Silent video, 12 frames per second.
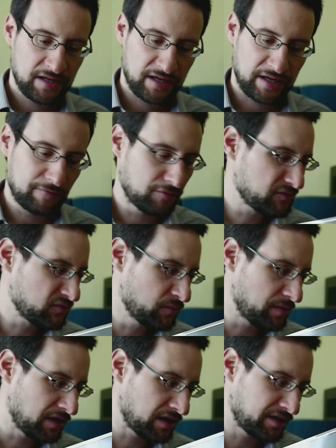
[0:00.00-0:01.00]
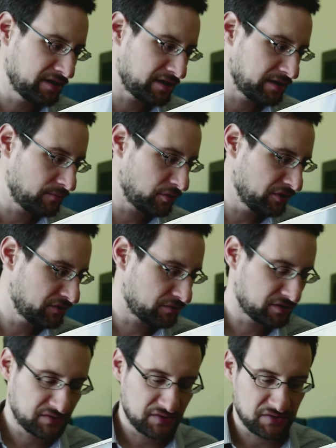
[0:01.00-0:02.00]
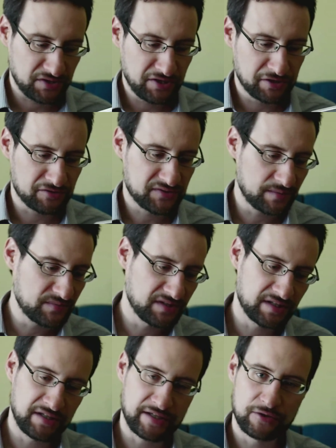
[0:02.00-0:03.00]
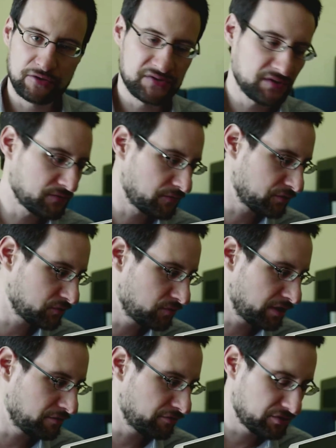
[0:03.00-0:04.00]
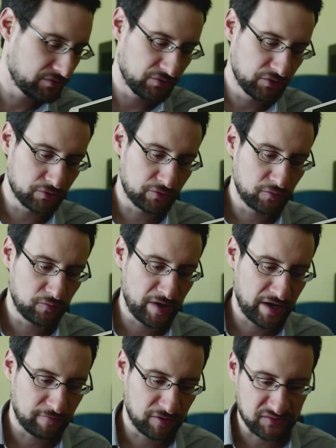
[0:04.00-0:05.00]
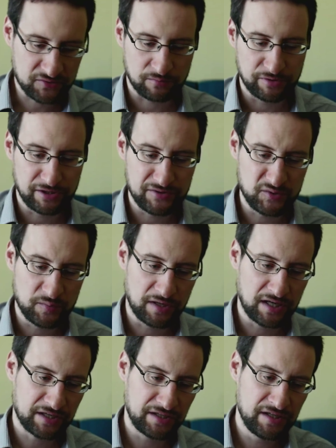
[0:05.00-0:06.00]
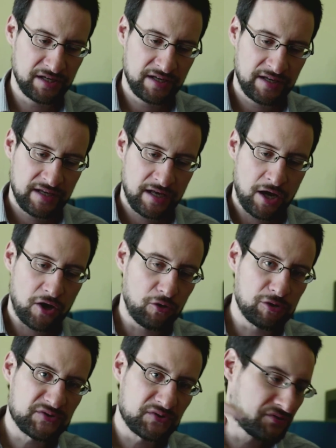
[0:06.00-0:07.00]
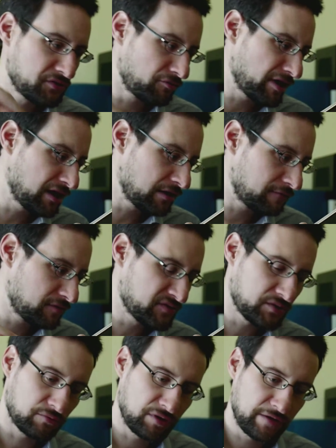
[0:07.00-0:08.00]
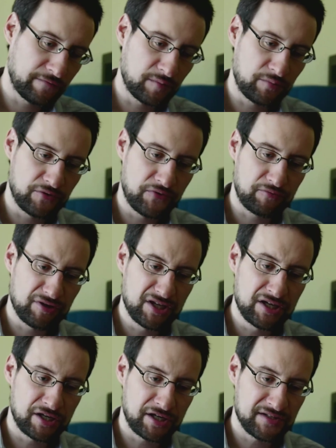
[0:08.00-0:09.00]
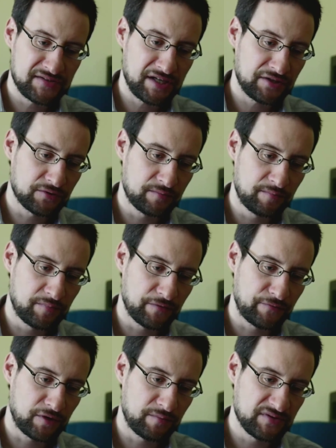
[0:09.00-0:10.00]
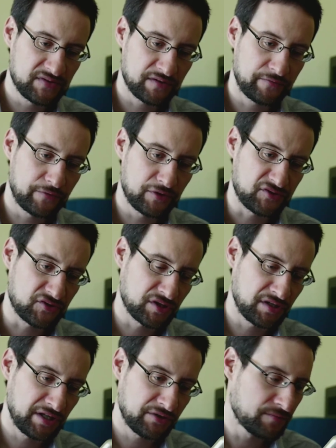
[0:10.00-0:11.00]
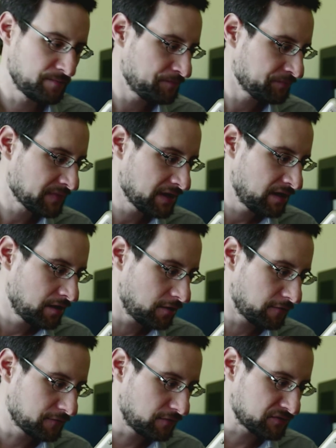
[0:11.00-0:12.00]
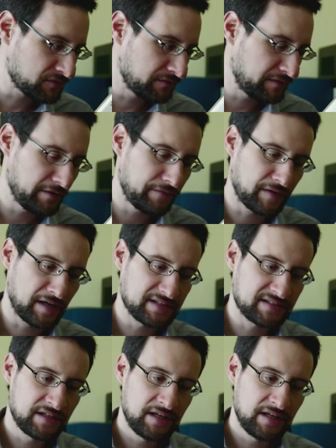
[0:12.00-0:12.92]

I was super lucky, I monitored this a year or something and I got this for two hundred euro, where I was completely super lucky. Also the regular ones only have one point three gigahertz Atom performance, a first gen Atom, of course not very fast.